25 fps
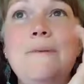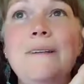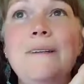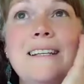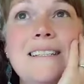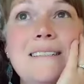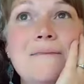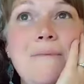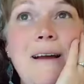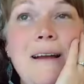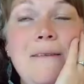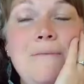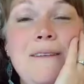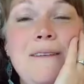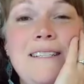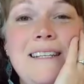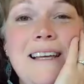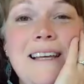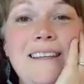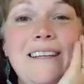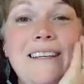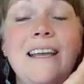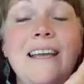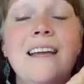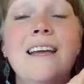I hope he doesn't mind
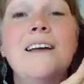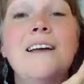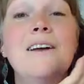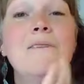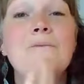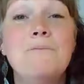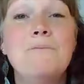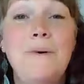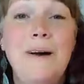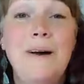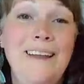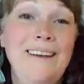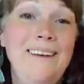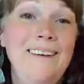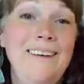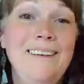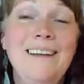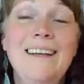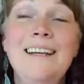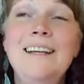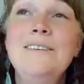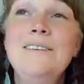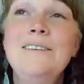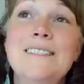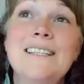me telling.
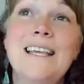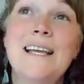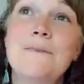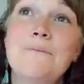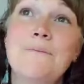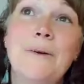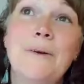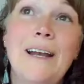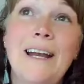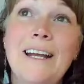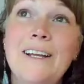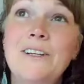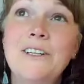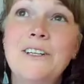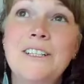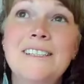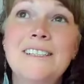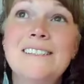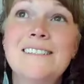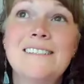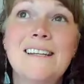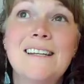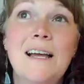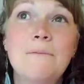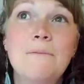But he was like, "But I
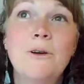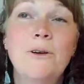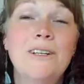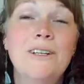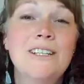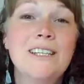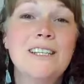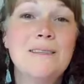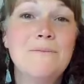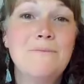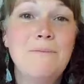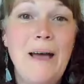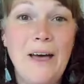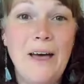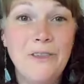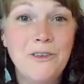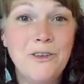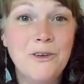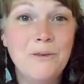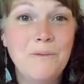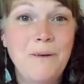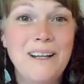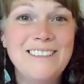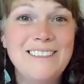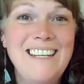couldn't stop going to the
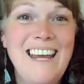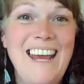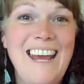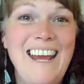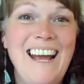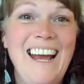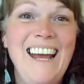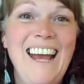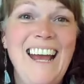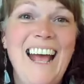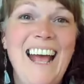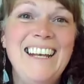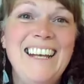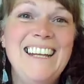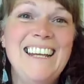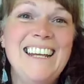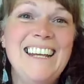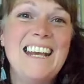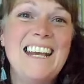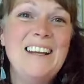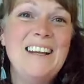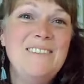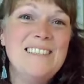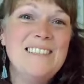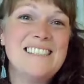bathroom all day. I had
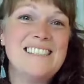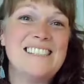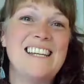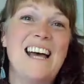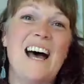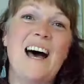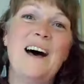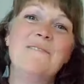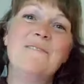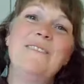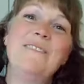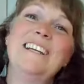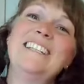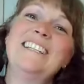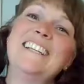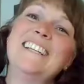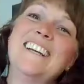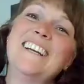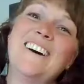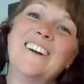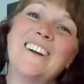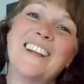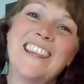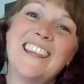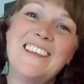to keep stopping
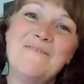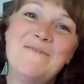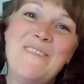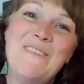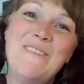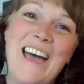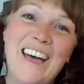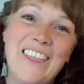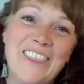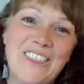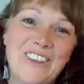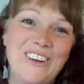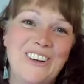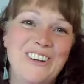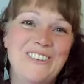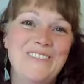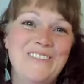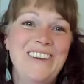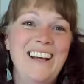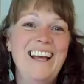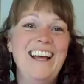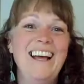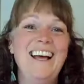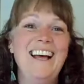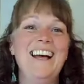to go to the
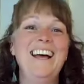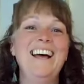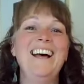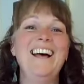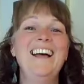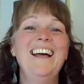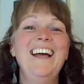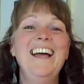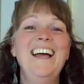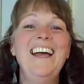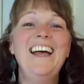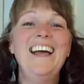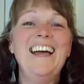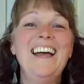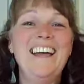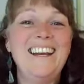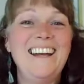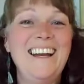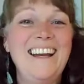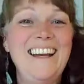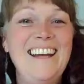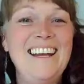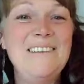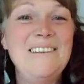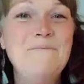bathroom."
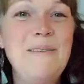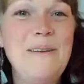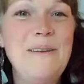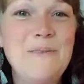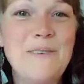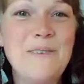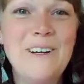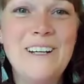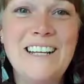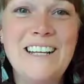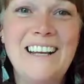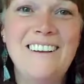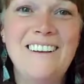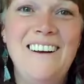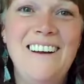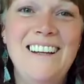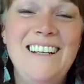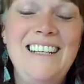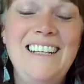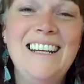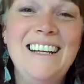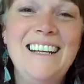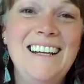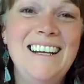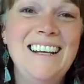And I had been working
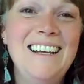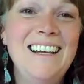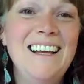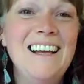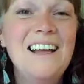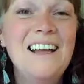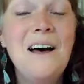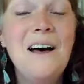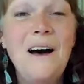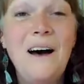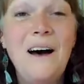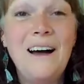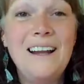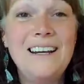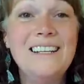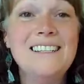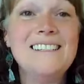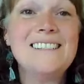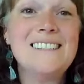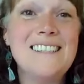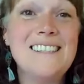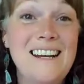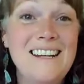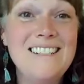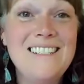on
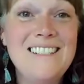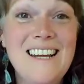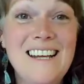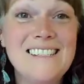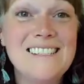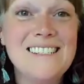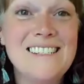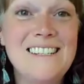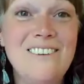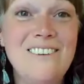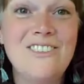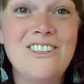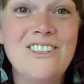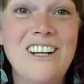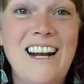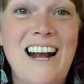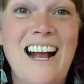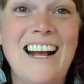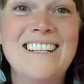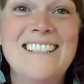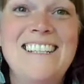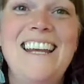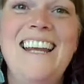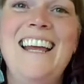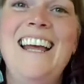on his digestive
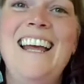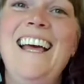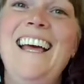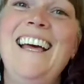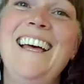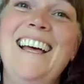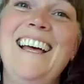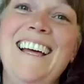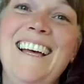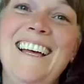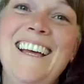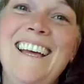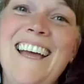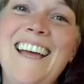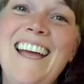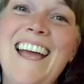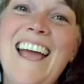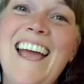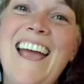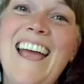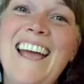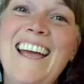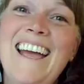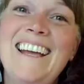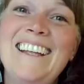tract.
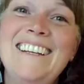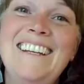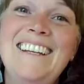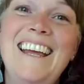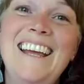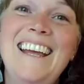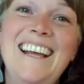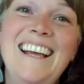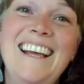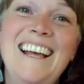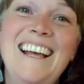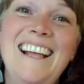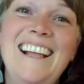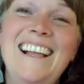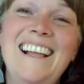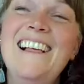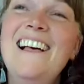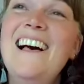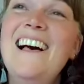And